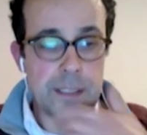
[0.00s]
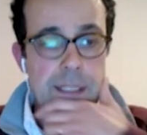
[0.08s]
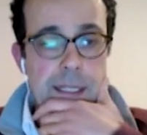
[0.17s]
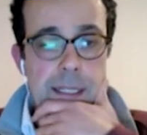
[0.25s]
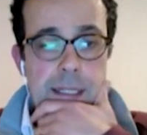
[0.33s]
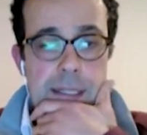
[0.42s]

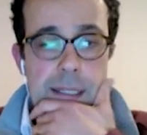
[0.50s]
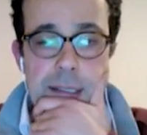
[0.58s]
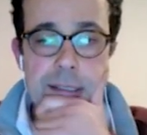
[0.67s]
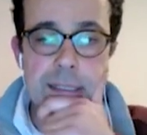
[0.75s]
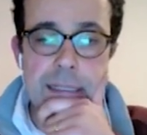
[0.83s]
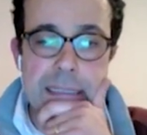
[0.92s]

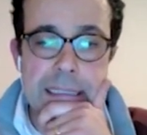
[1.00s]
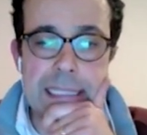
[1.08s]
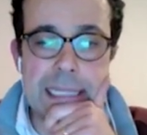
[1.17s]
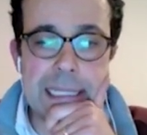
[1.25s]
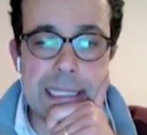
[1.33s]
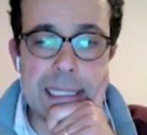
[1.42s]

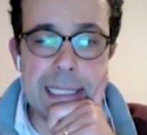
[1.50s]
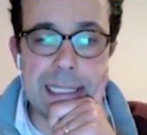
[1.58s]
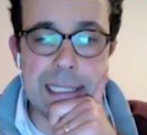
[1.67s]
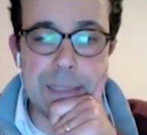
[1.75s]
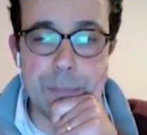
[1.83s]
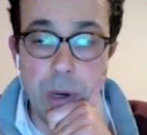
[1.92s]

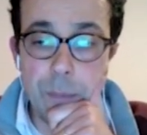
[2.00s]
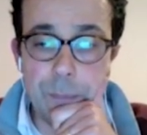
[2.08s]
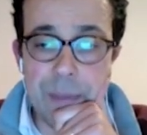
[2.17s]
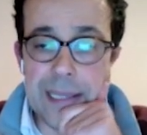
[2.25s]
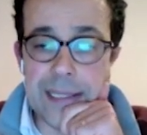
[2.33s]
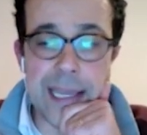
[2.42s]
in
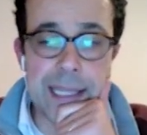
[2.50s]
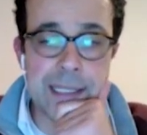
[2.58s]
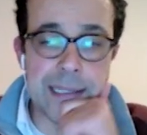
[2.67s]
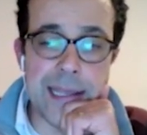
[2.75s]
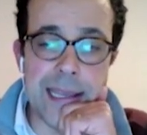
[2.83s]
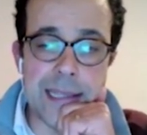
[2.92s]
Bombay in
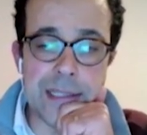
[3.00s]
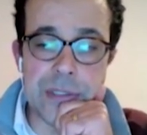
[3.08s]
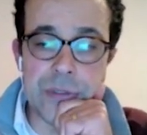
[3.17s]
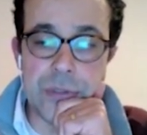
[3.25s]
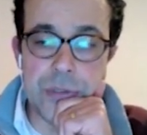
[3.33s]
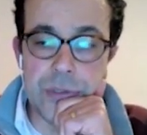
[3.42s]

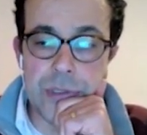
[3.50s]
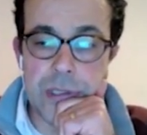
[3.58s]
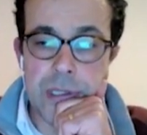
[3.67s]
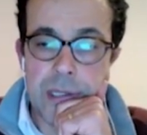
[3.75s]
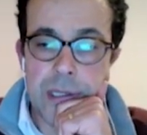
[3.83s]
1882.